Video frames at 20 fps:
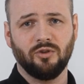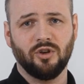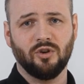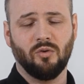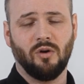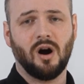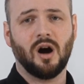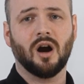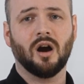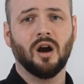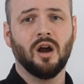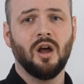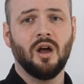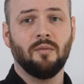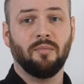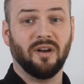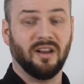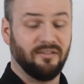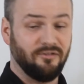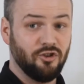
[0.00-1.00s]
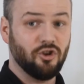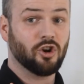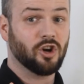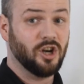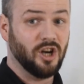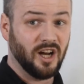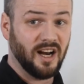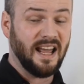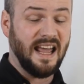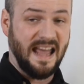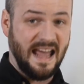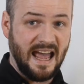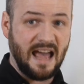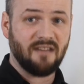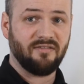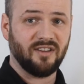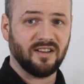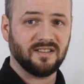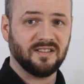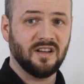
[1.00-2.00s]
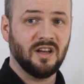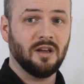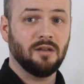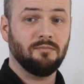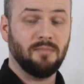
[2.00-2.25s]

you are, but if you're gonna have it,